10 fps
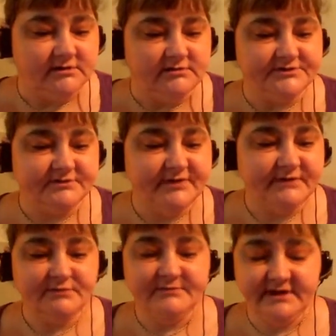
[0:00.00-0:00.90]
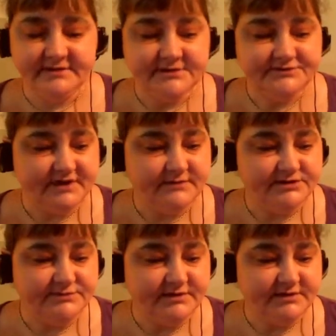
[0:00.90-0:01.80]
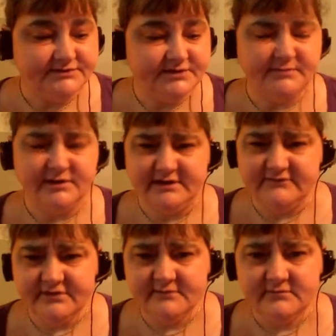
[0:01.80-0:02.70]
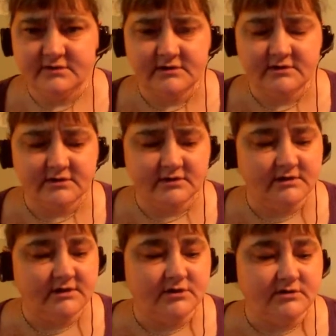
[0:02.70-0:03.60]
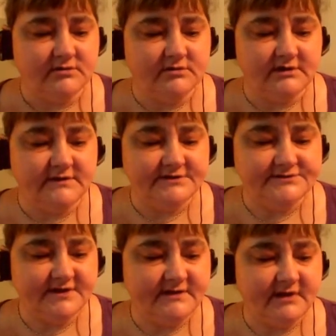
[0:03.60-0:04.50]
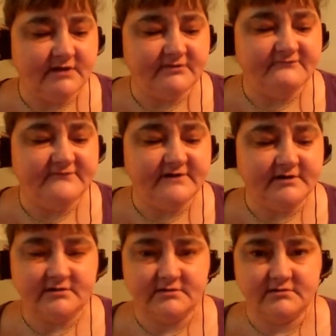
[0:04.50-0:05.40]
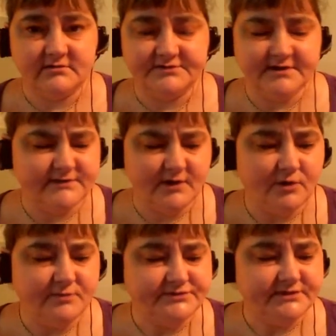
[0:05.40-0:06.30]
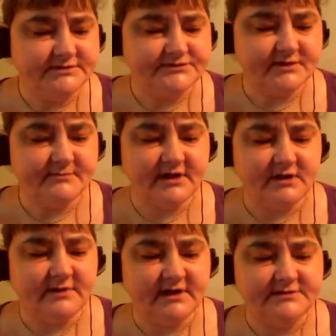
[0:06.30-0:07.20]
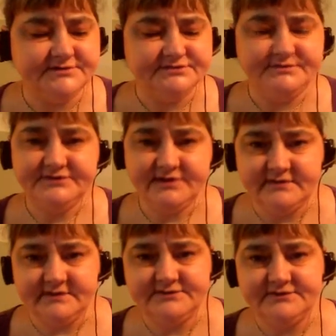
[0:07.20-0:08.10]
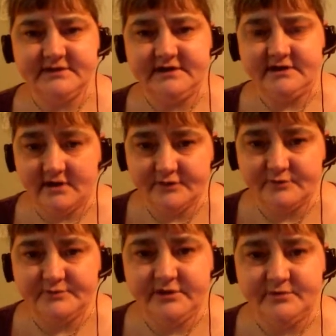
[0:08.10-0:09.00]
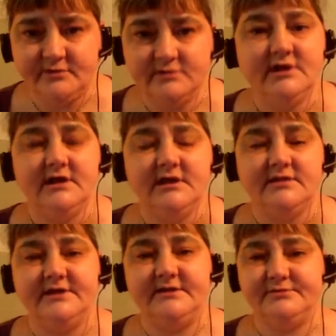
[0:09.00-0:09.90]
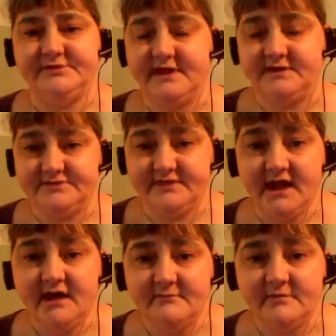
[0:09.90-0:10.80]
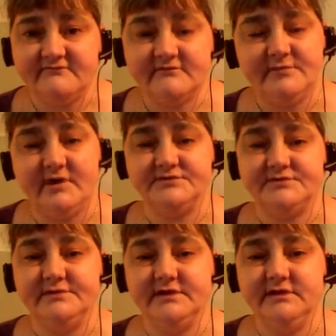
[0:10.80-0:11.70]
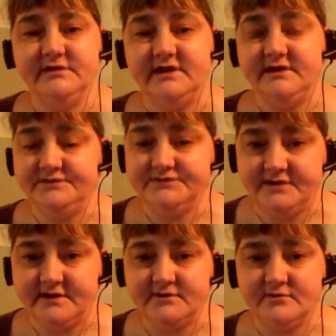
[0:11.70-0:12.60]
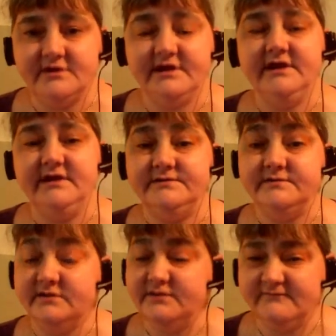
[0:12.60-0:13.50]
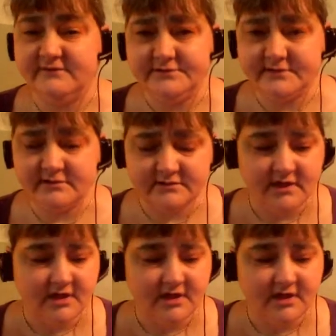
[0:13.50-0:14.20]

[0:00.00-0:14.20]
Do some people make these statements because they believe them? Or do they say them out of fear, or in the hopes that somehow by dismissing this in other people, that it protects them from possibly getting sick or getting injured in the future?